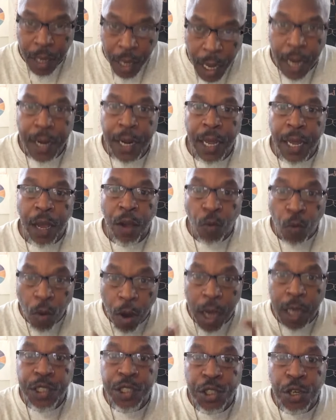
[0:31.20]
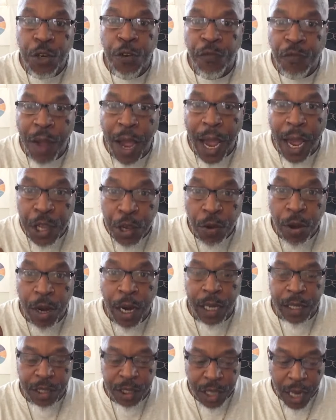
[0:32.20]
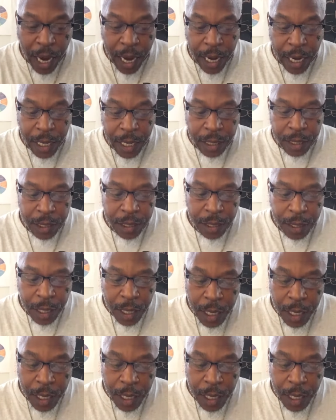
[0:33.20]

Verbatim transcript: And then once you find you an exchange,